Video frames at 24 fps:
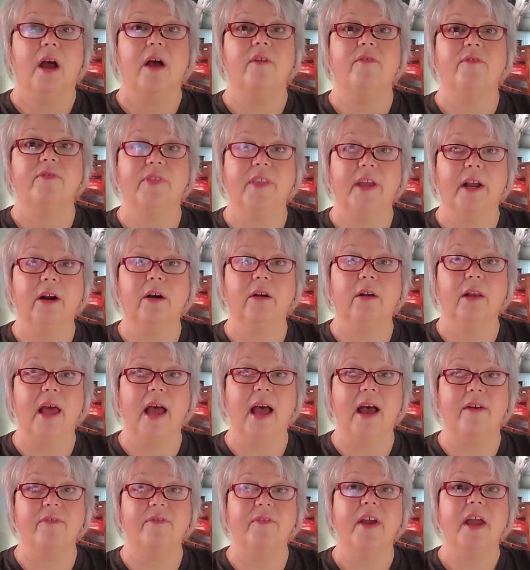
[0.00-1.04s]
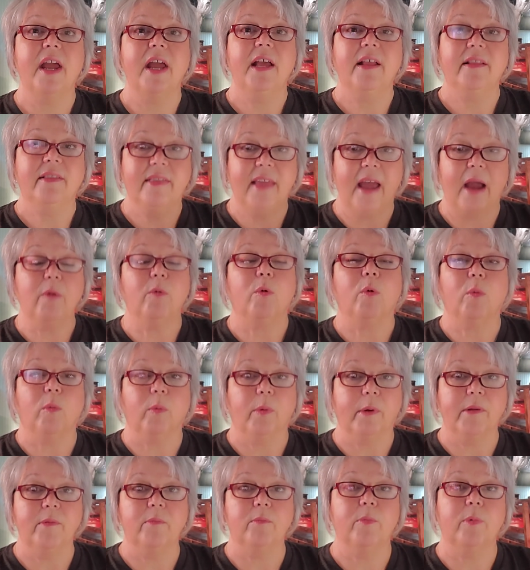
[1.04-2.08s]
of their life, they were
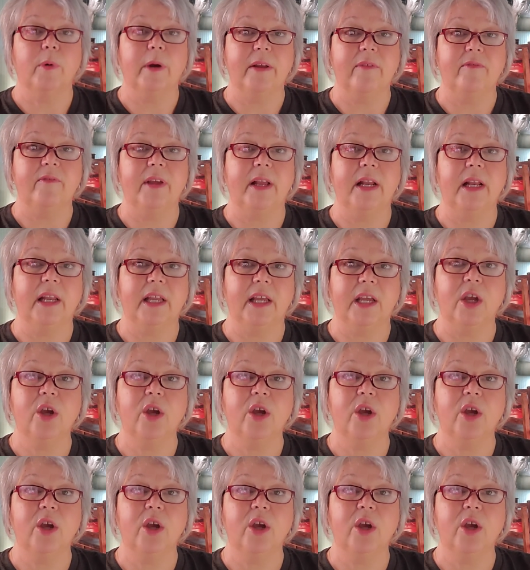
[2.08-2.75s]
re revealing